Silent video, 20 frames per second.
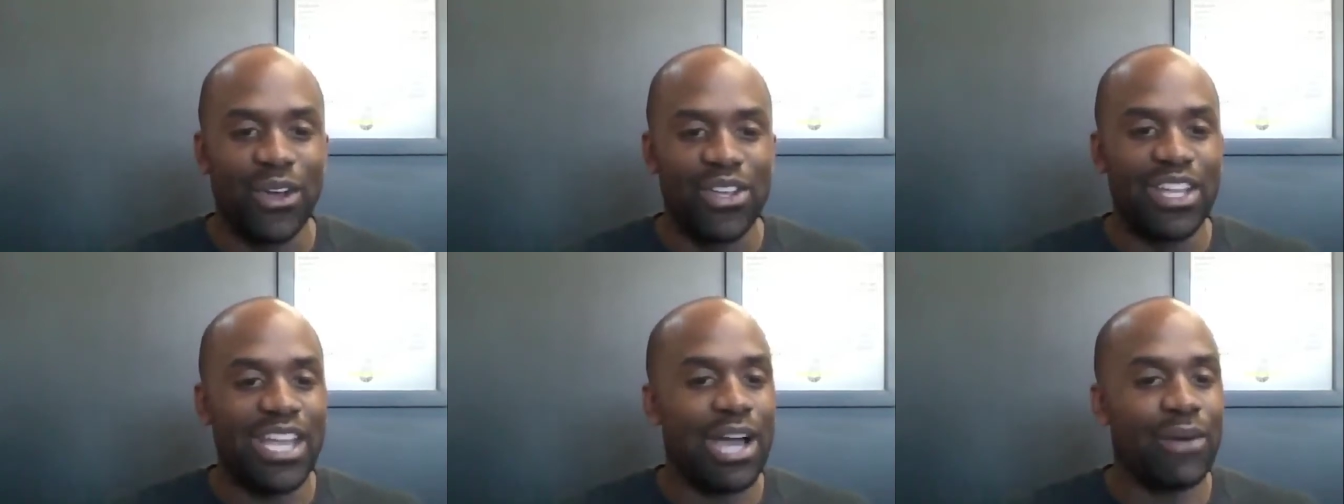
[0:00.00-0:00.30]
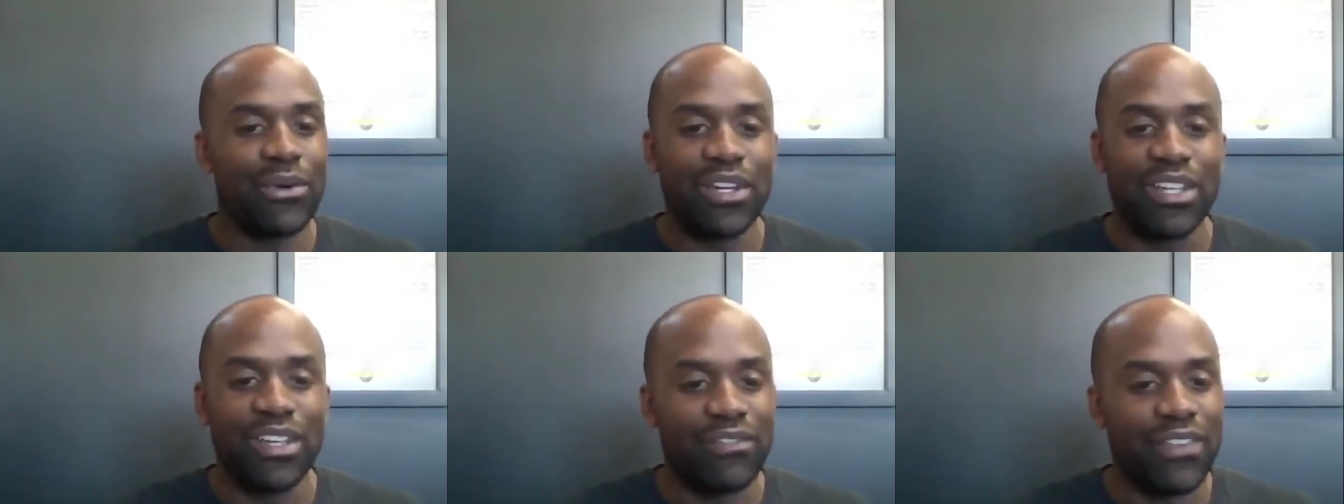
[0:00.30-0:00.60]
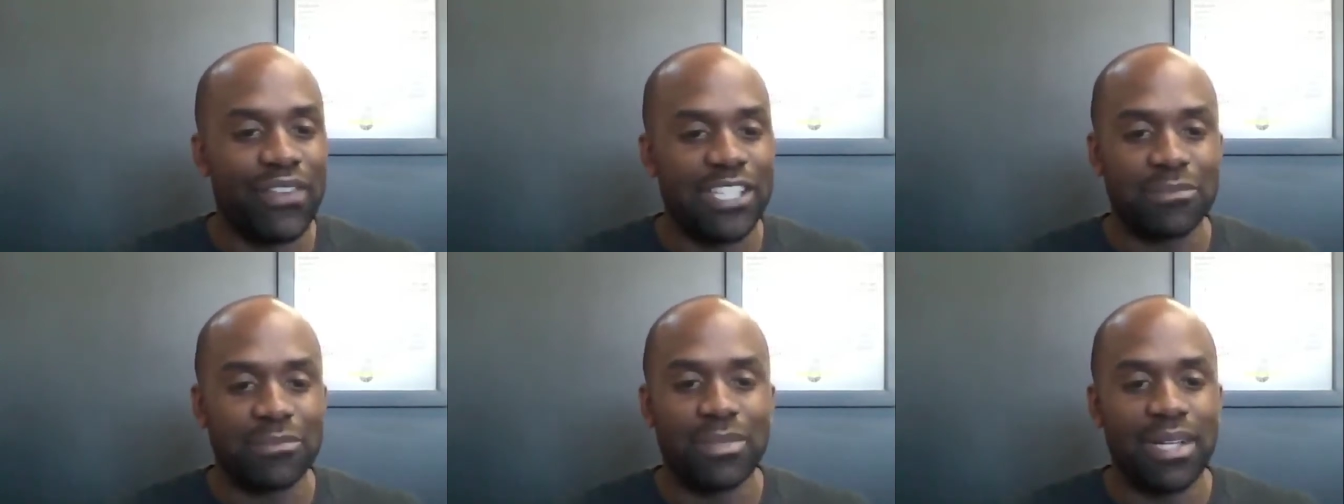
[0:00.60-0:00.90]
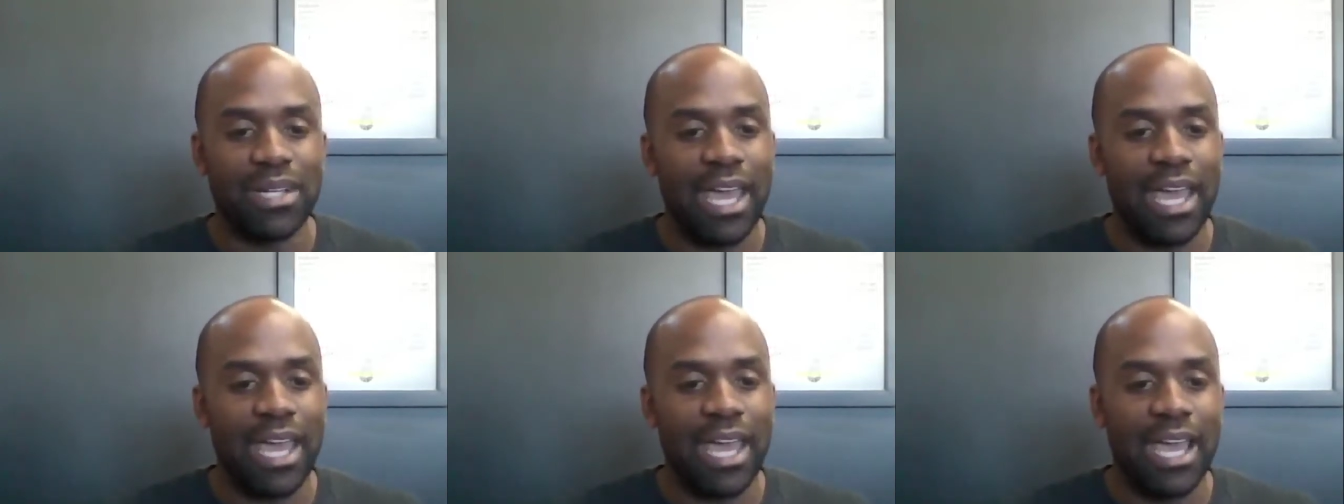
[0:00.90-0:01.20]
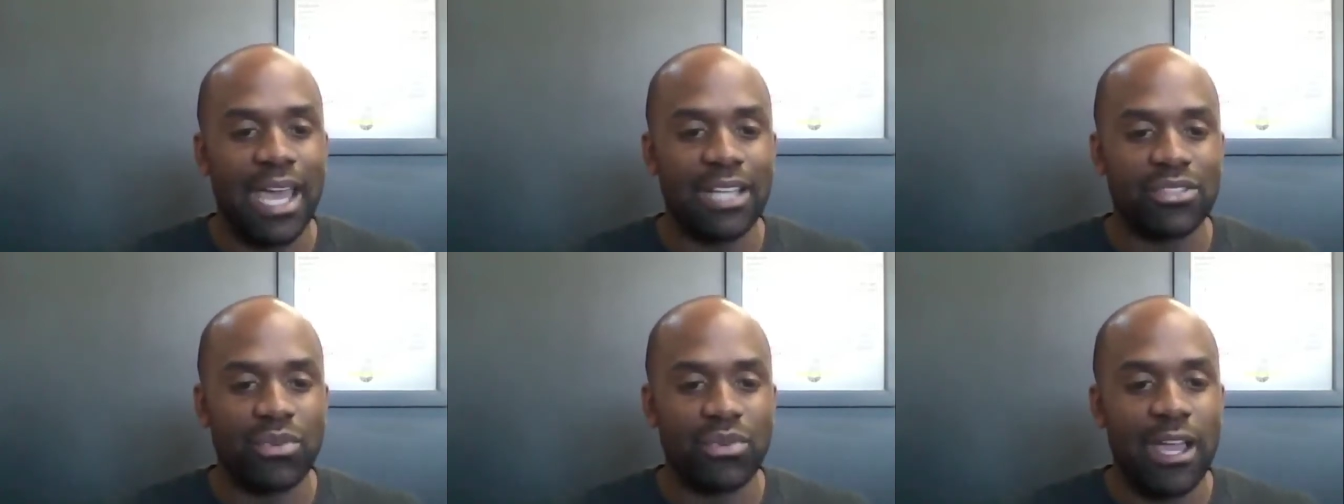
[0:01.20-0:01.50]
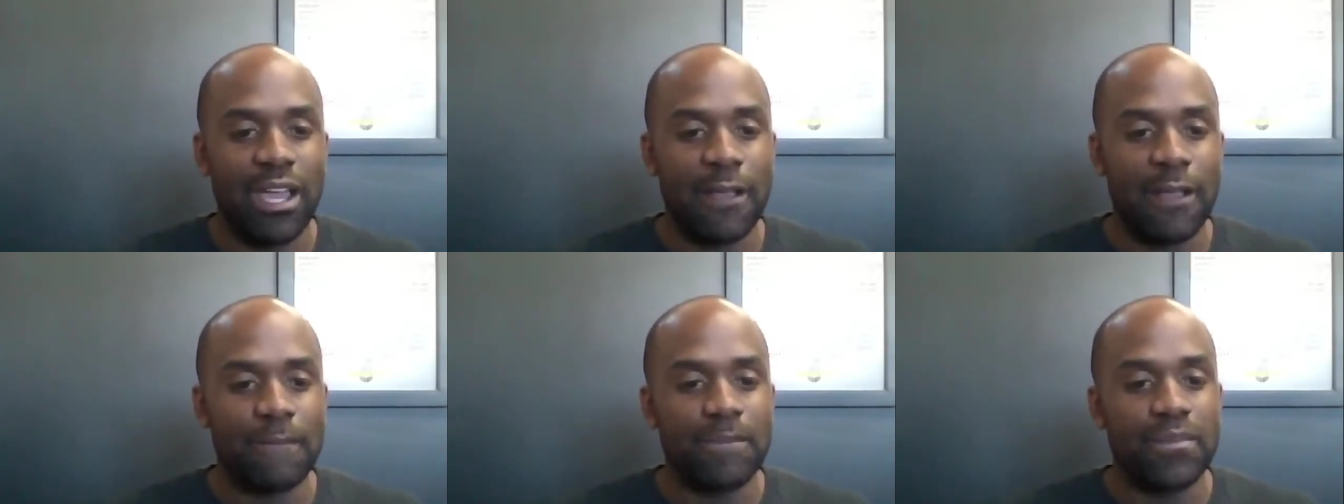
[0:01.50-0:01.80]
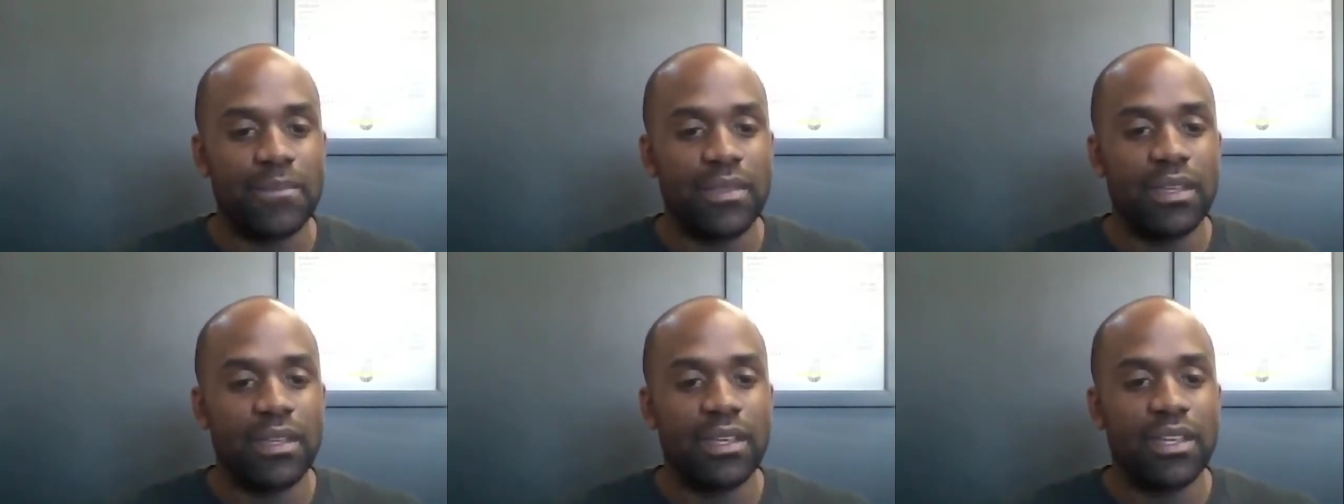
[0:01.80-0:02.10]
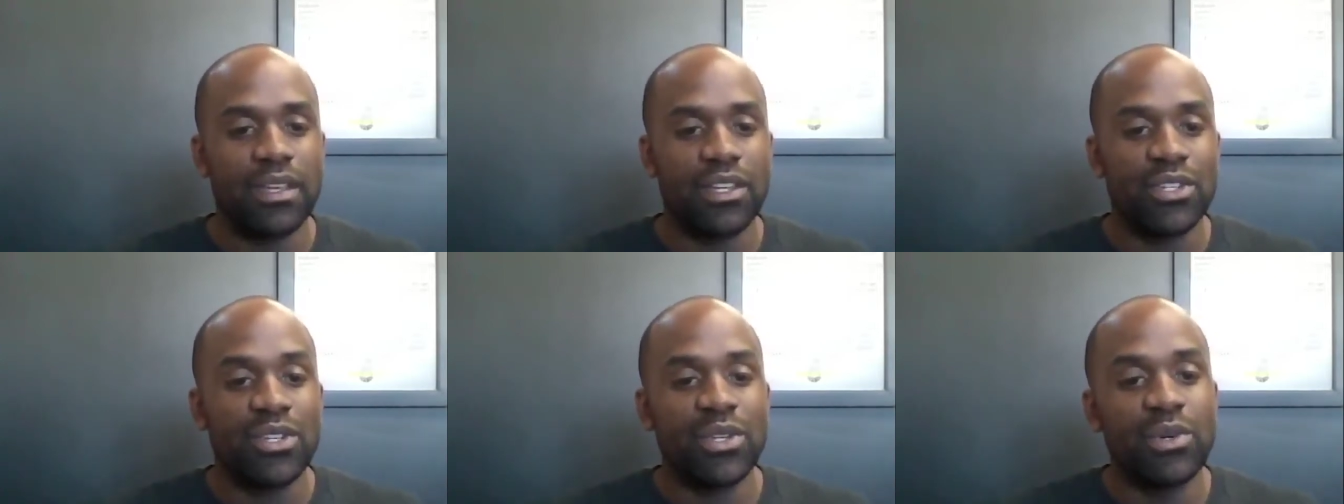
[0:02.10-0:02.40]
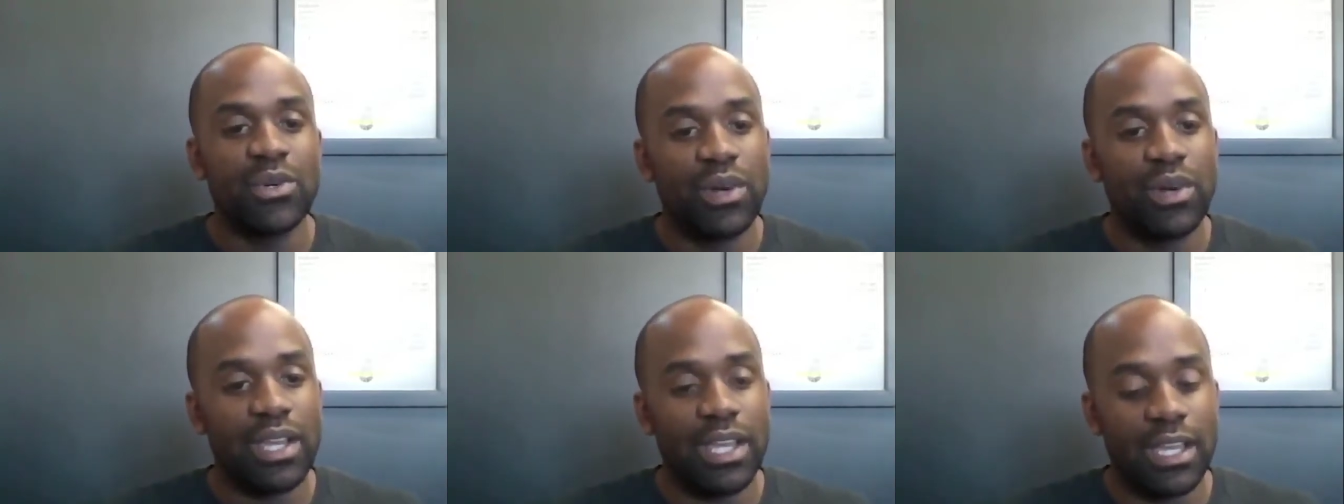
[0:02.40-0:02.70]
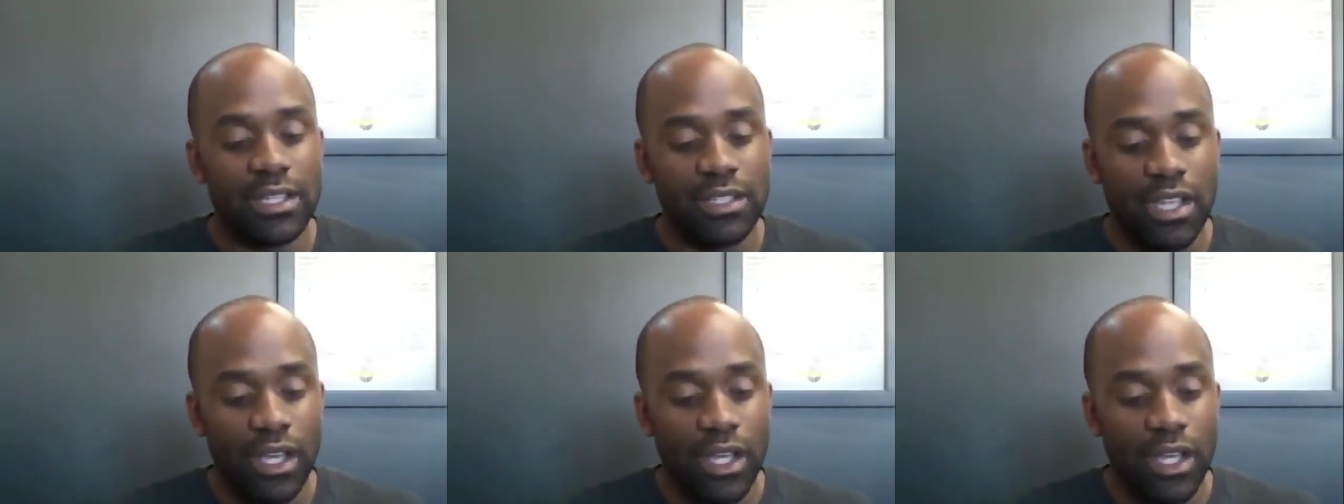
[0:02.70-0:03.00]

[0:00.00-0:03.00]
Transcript: you got one of your Facebook ads right, you, you ran